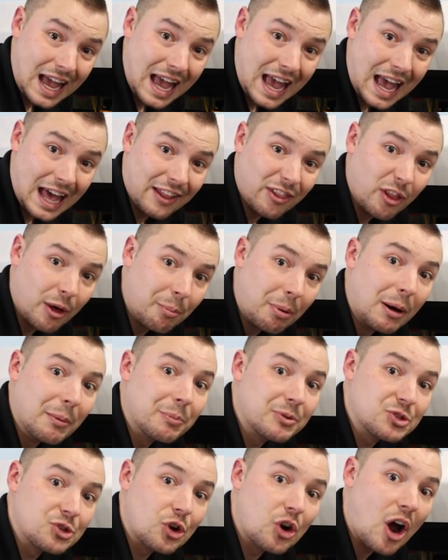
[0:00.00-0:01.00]
and the
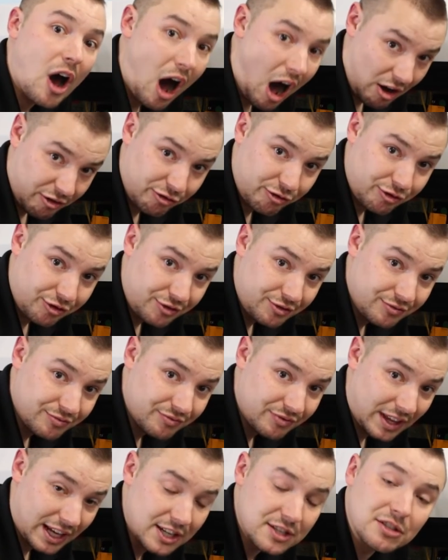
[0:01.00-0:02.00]
pumps are off.
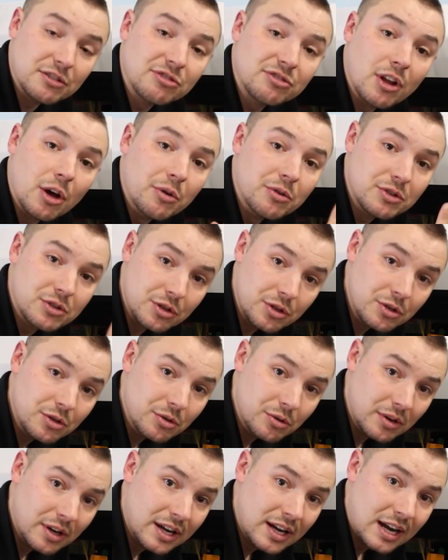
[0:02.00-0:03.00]
That is a flow
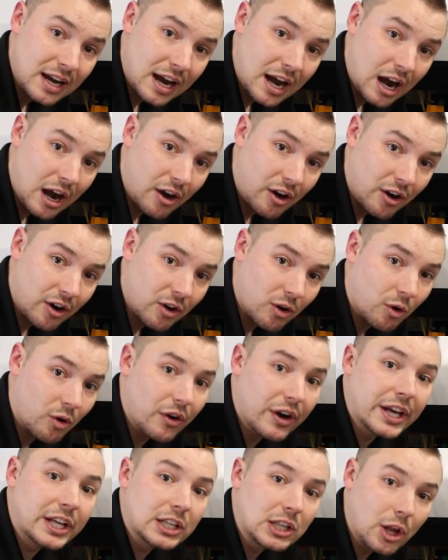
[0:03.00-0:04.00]
2 error,
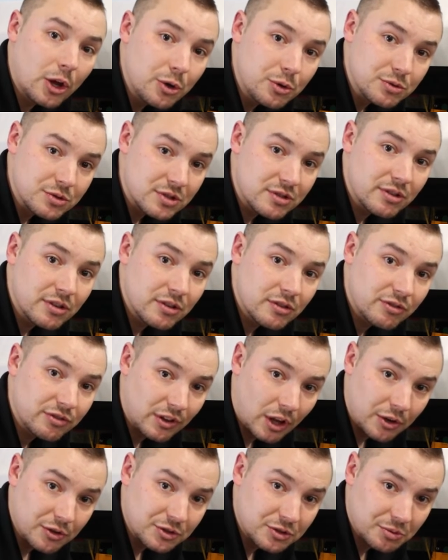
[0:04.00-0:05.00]
or a closed
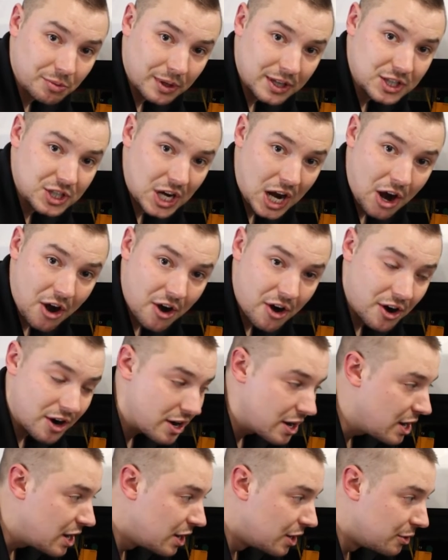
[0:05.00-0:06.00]
flow switch error,
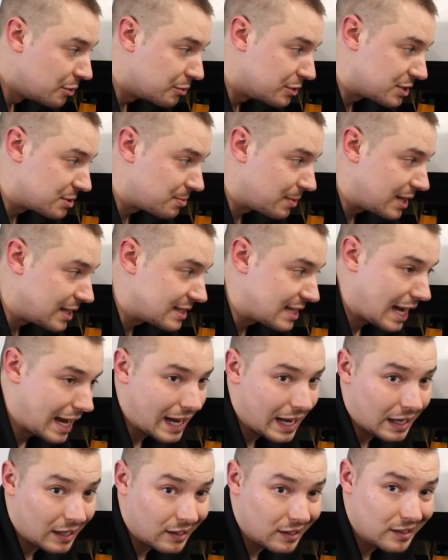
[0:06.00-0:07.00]
which means,
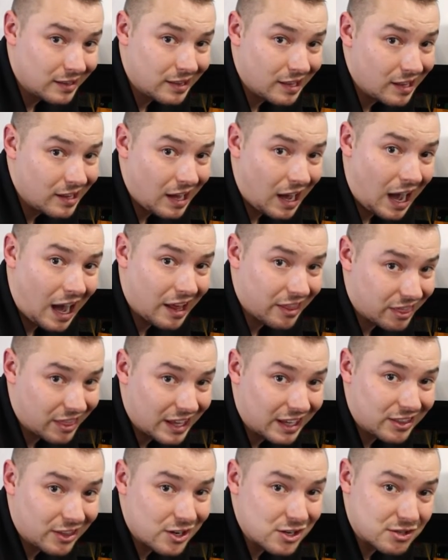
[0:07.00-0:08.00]
hey, I
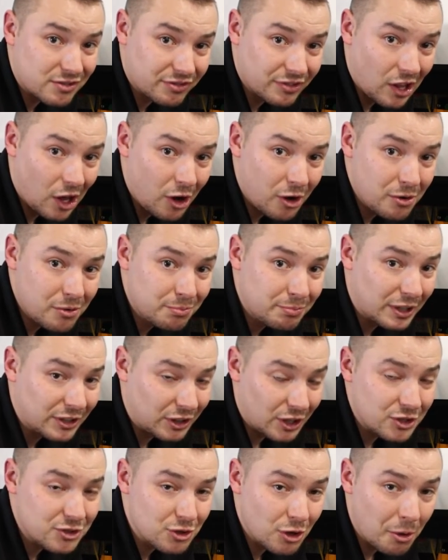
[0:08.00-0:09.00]
think there's flow, but
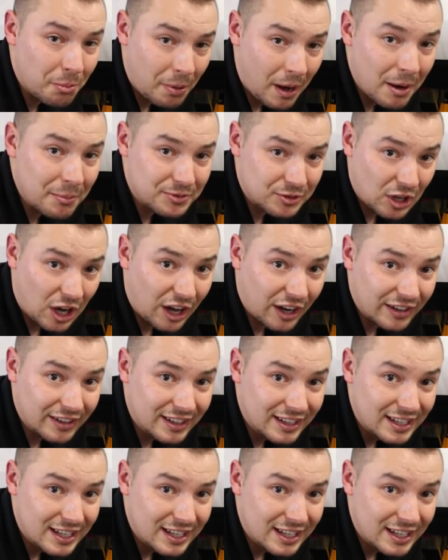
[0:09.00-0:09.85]
there's no pumps on.